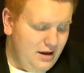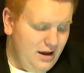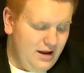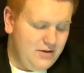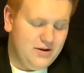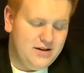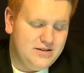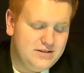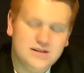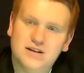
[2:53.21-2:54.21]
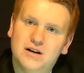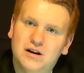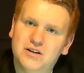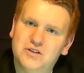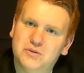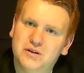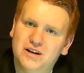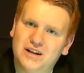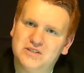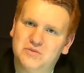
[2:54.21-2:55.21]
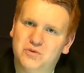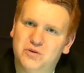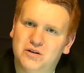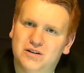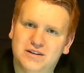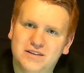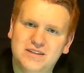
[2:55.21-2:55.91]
anyways, on to our next award.